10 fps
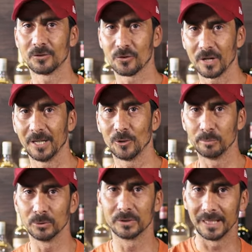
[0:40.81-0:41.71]
try to
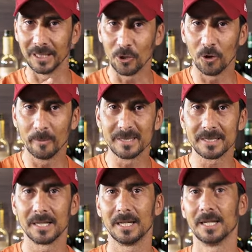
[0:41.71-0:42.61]
put any
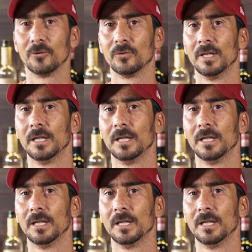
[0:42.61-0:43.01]
comments down,